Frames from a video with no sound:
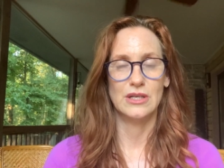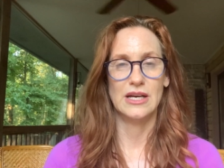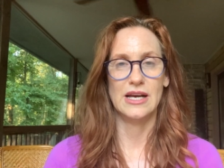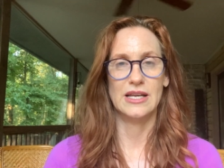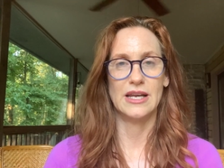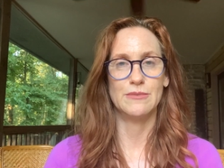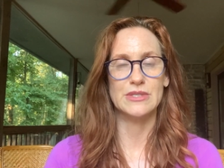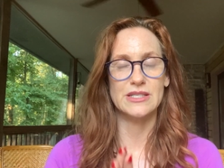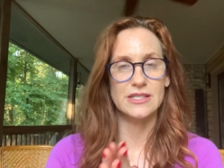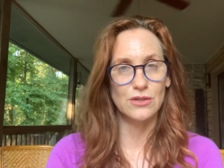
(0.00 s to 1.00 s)
and I'm
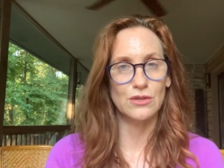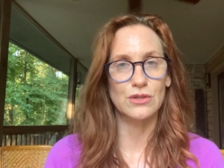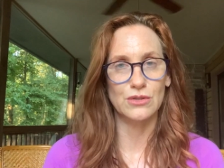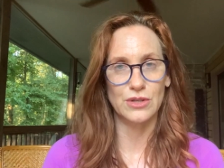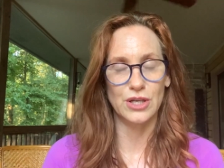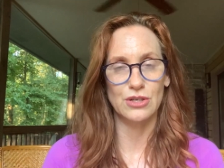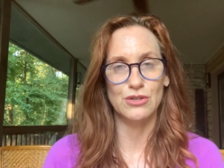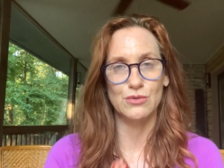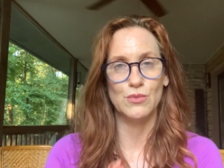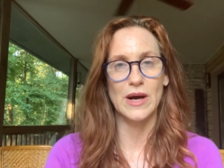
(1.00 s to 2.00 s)
still learning
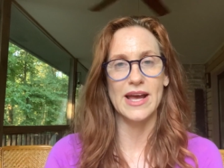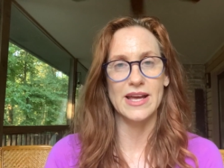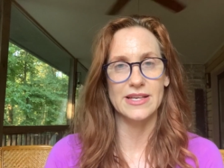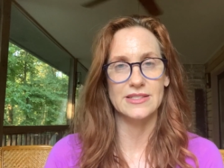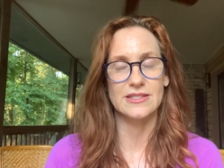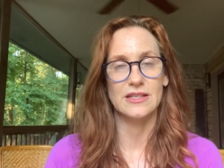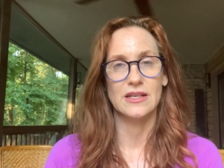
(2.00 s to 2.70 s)
new ways